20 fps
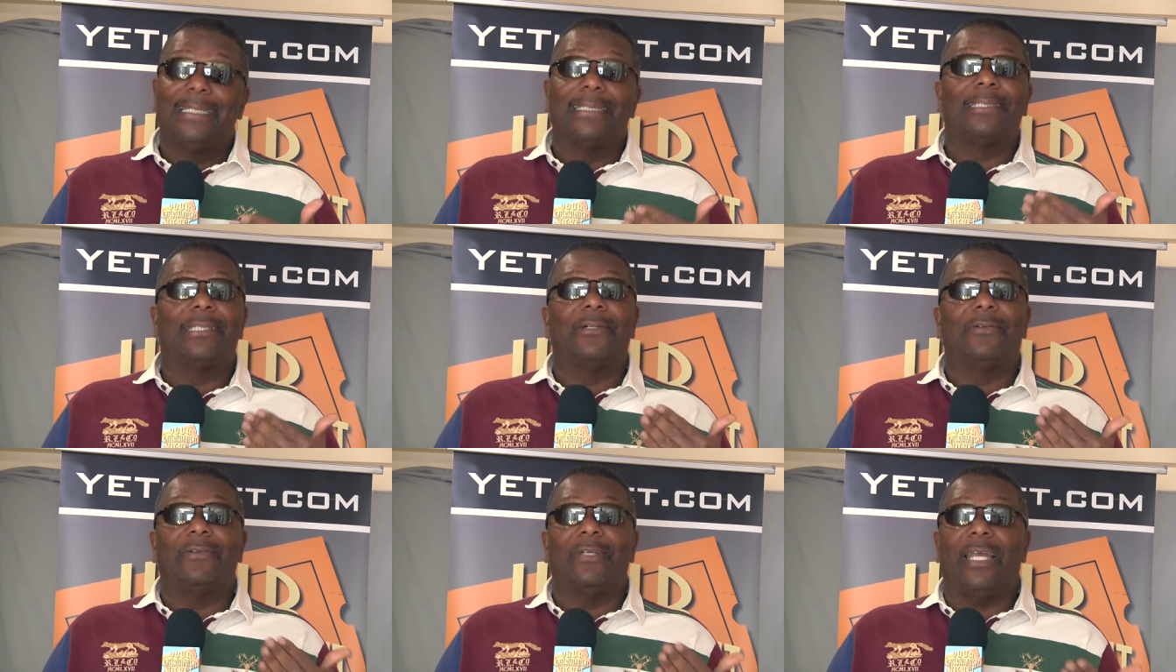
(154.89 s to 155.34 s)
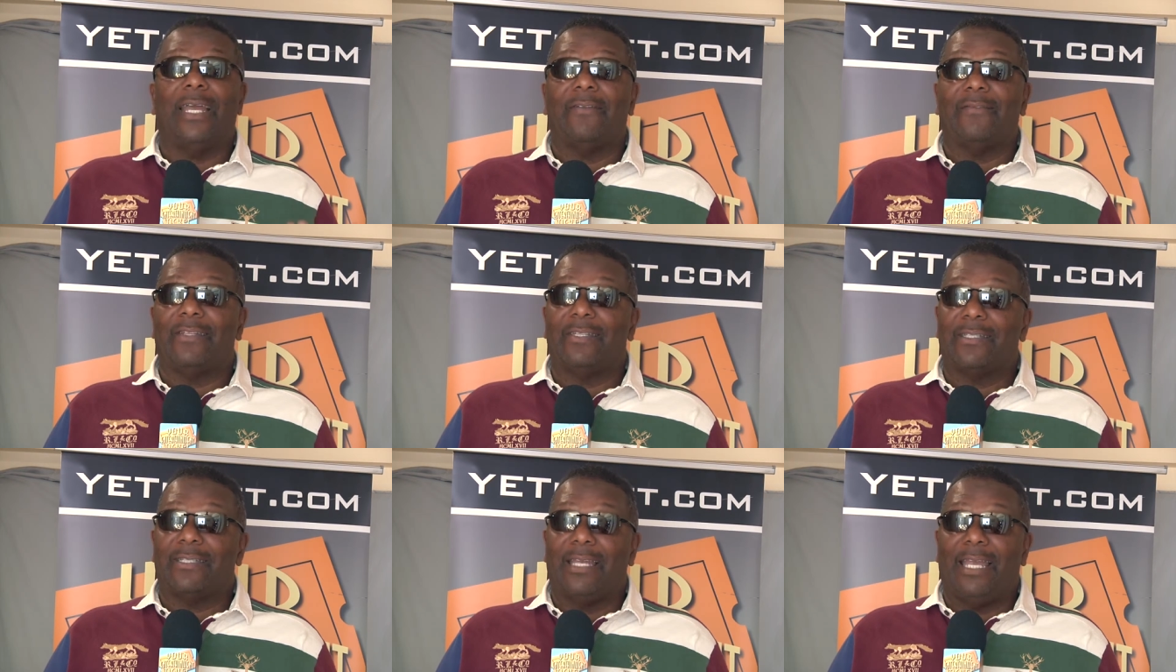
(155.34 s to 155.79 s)
So we have
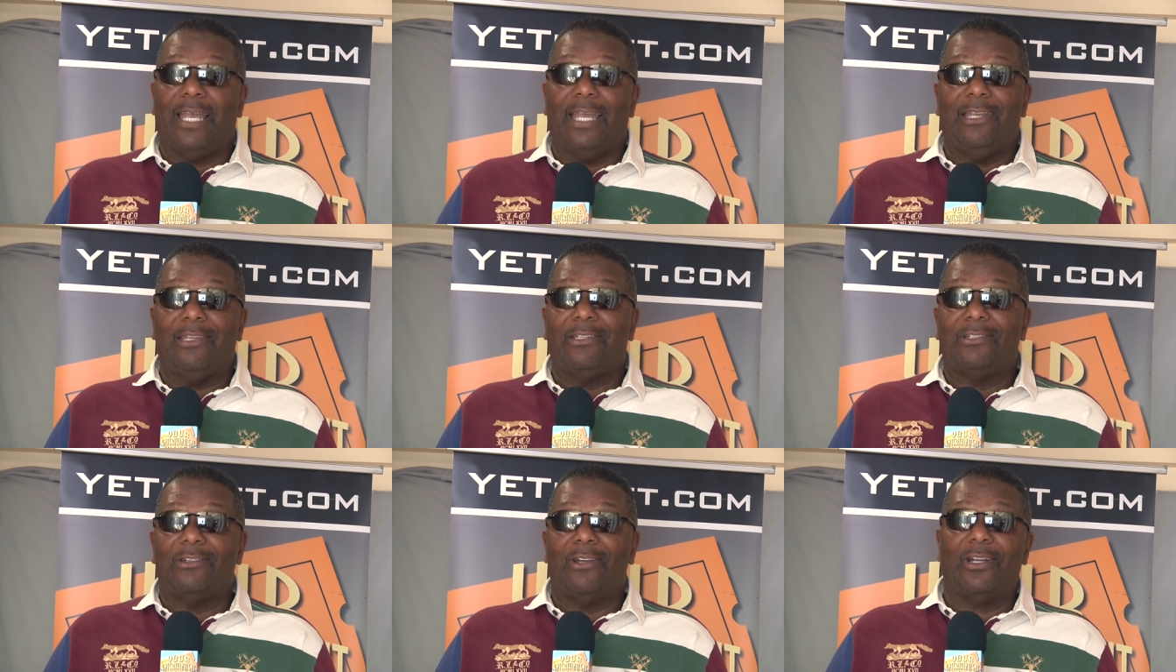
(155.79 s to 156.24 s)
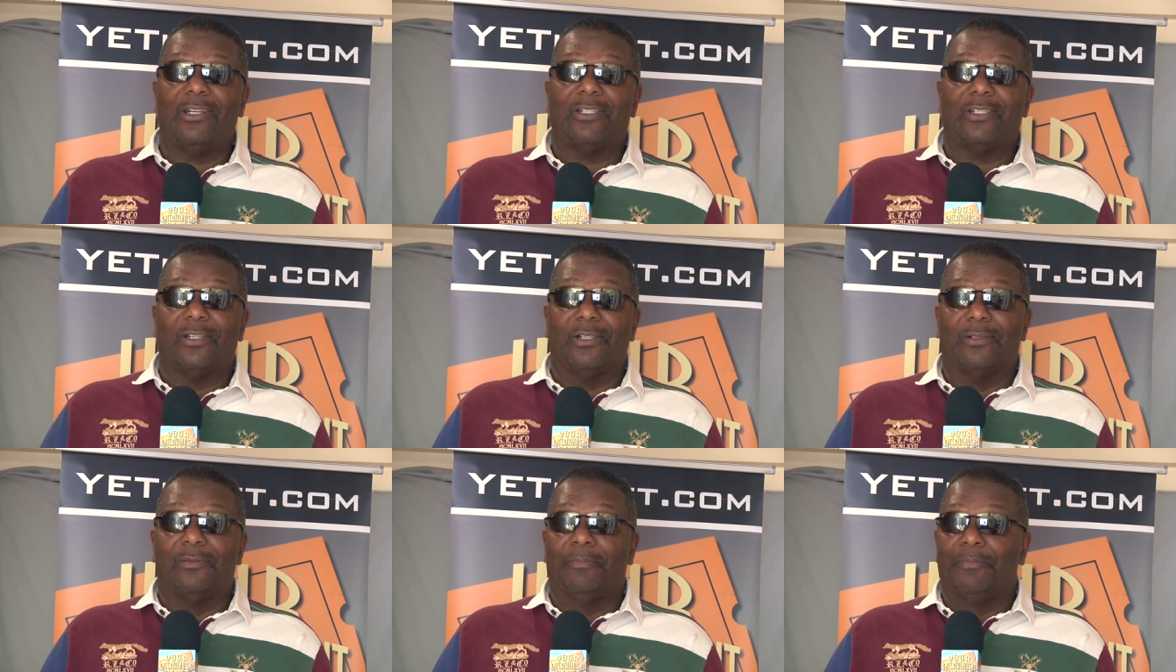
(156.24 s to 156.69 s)
the same
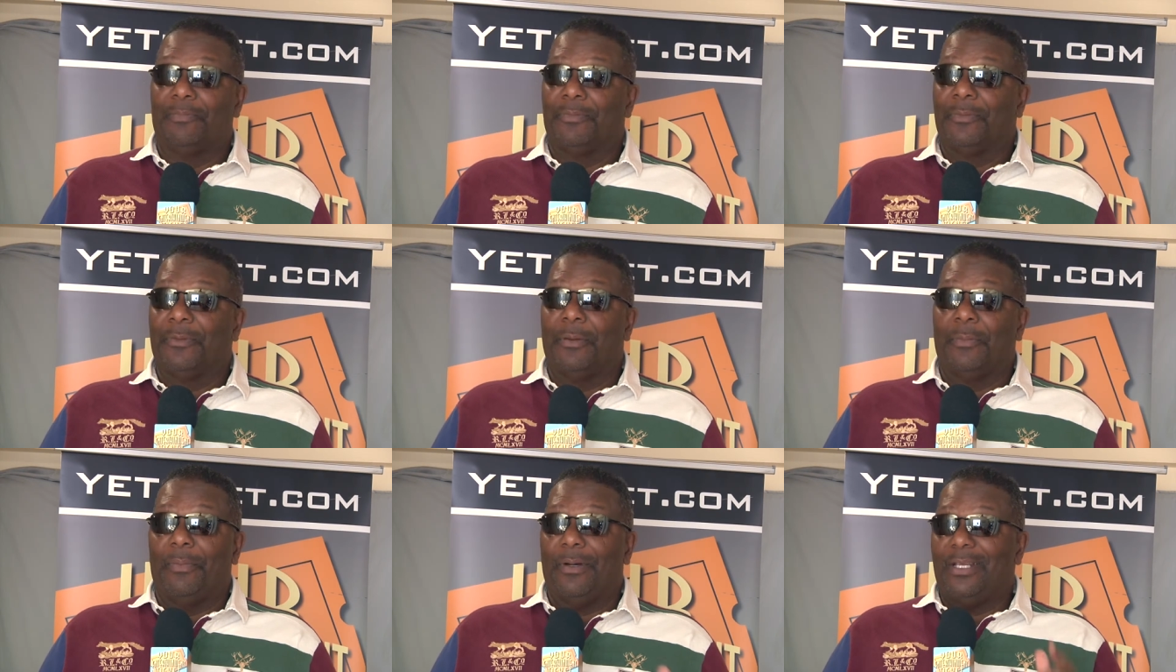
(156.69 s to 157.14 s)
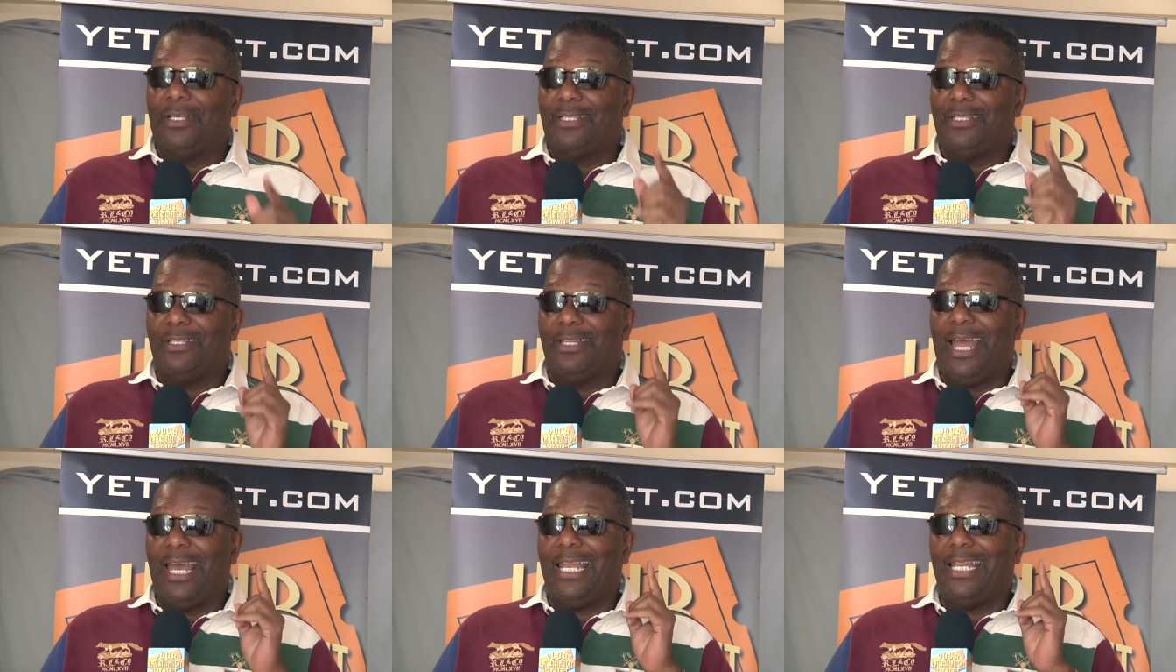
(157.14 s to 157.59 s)
structure, but
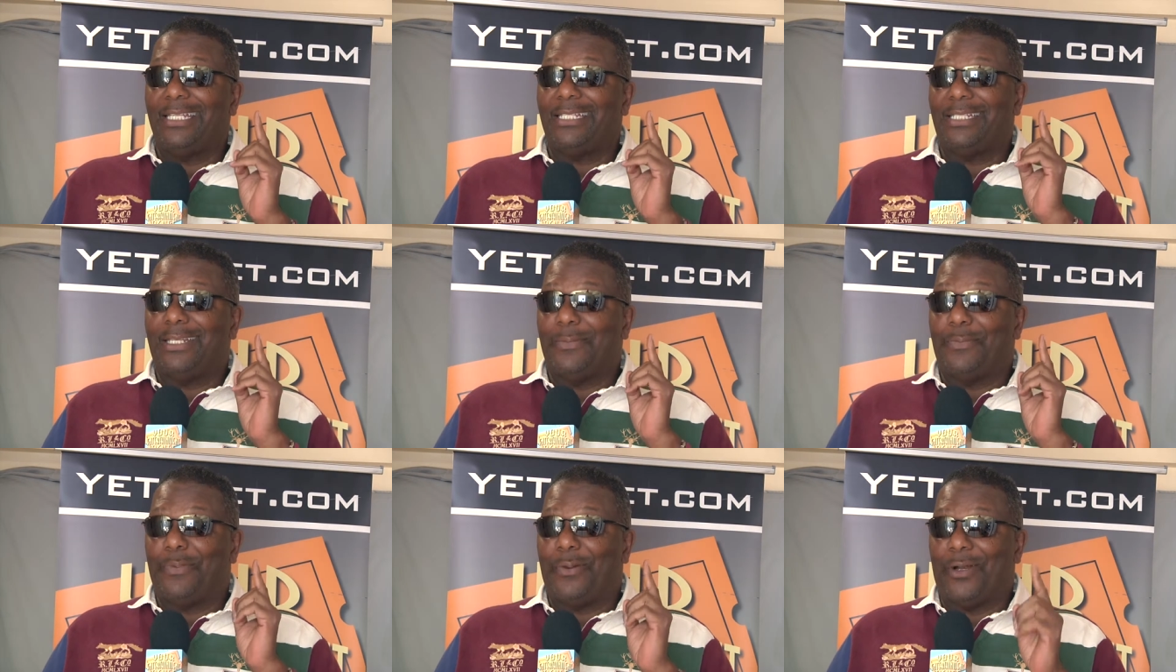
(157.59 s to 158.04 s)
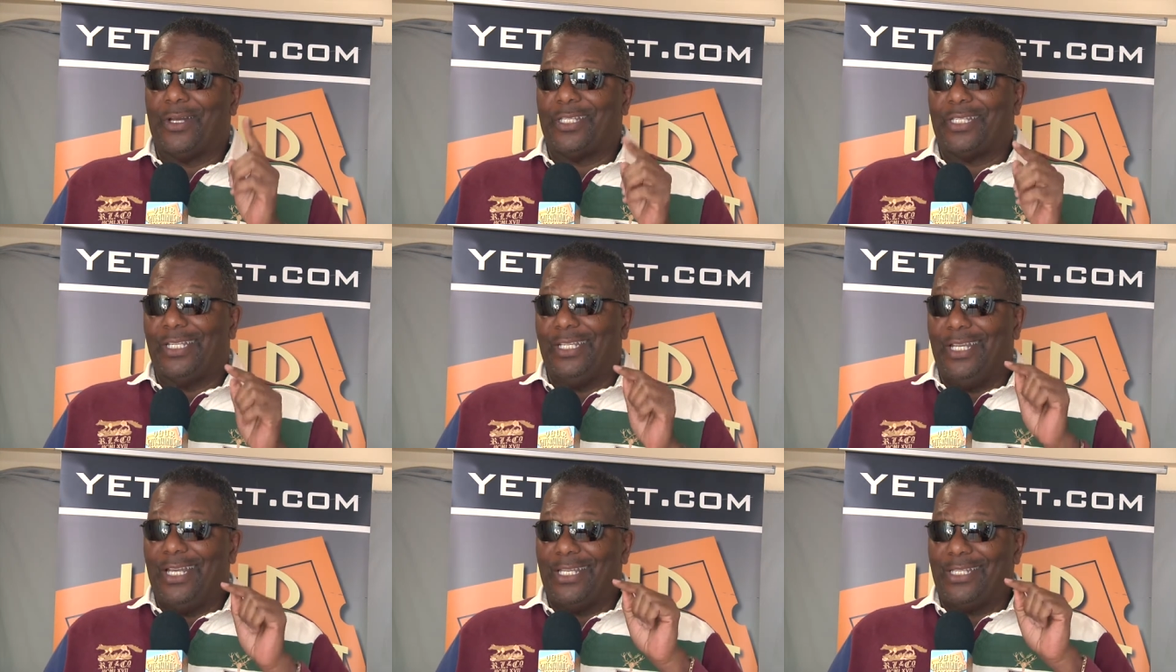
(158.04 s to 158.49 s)
it's not as
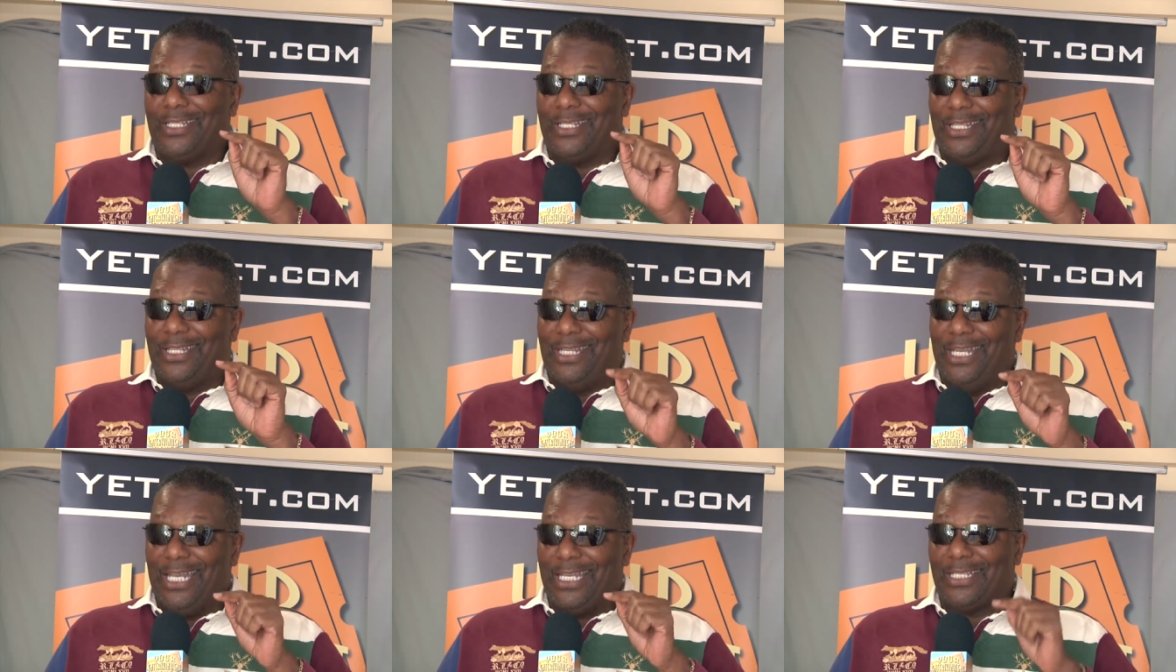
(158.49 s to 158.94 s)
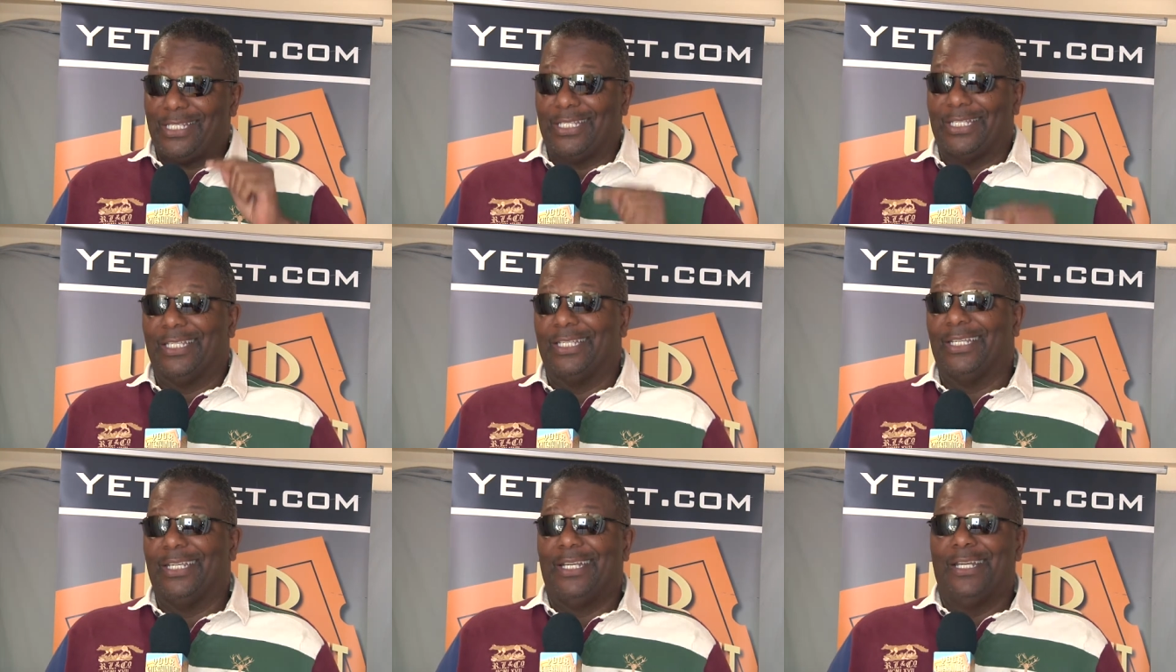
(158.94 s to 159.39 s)
depressing as
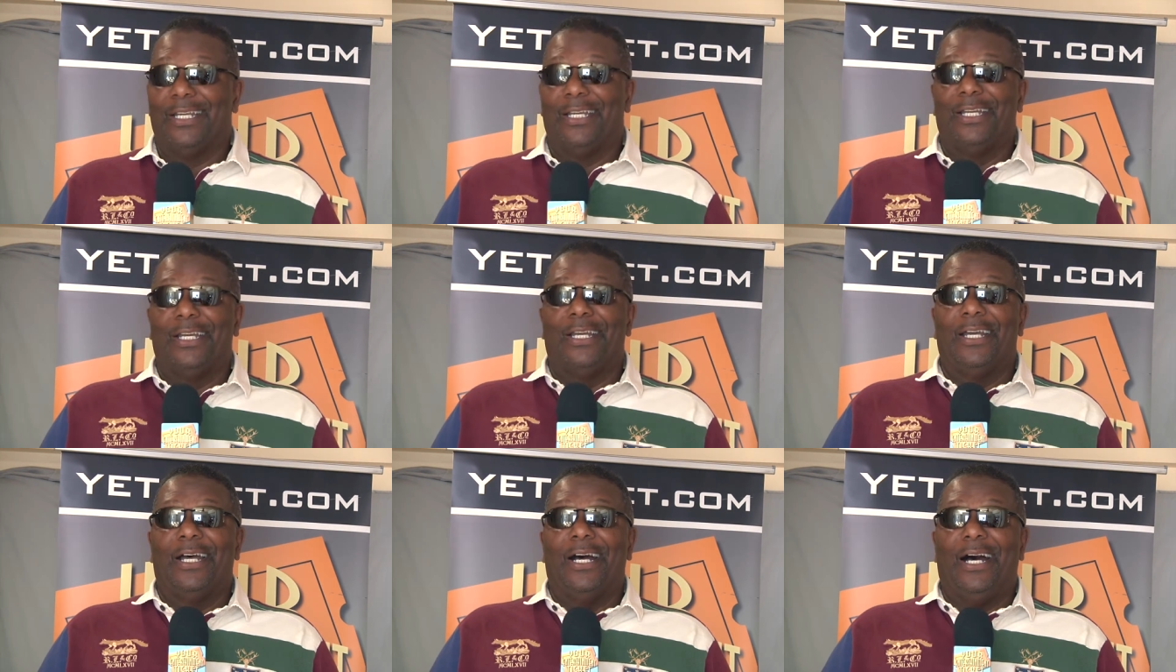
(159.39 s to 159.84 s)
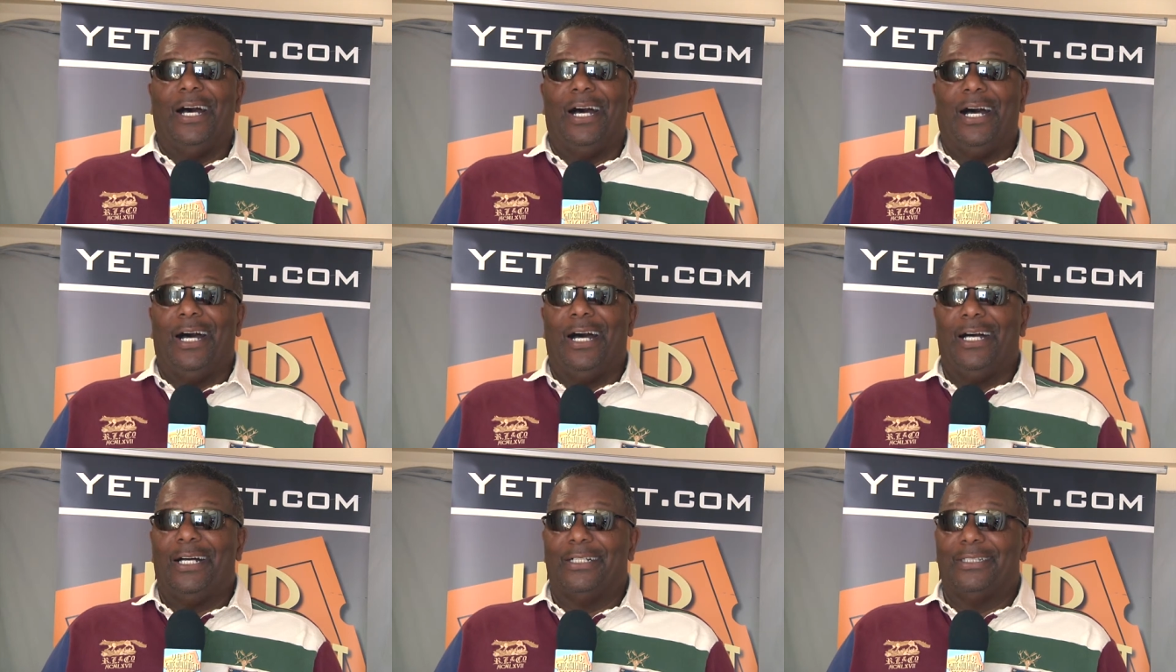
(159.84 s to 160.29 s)
this
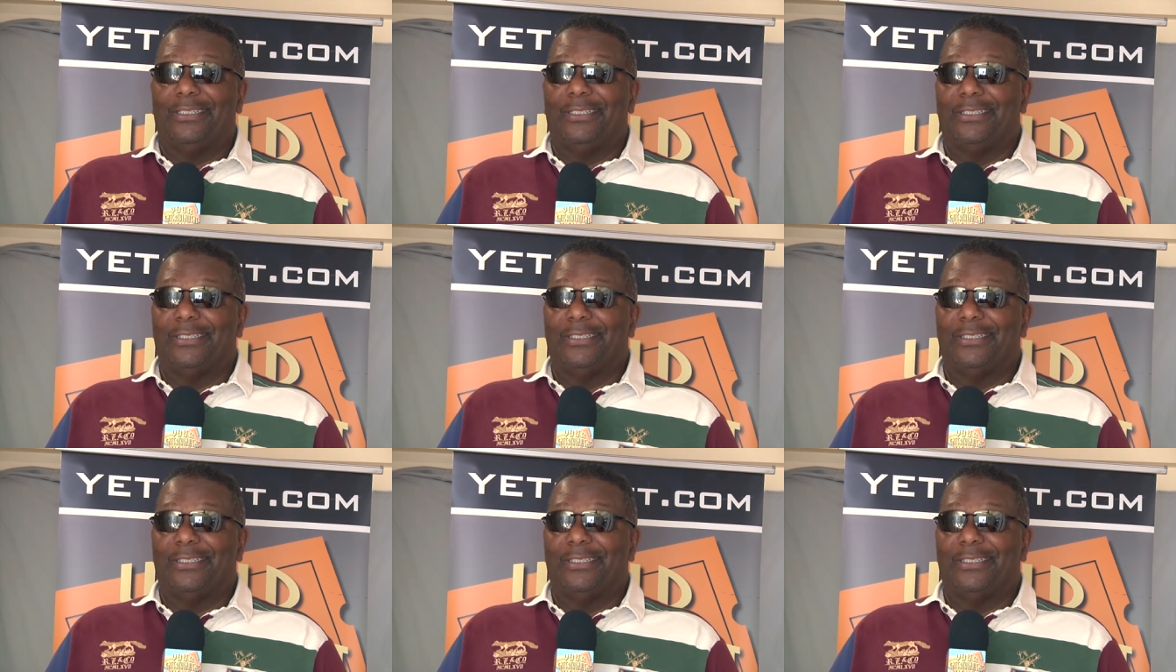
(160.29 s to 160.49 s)
uh,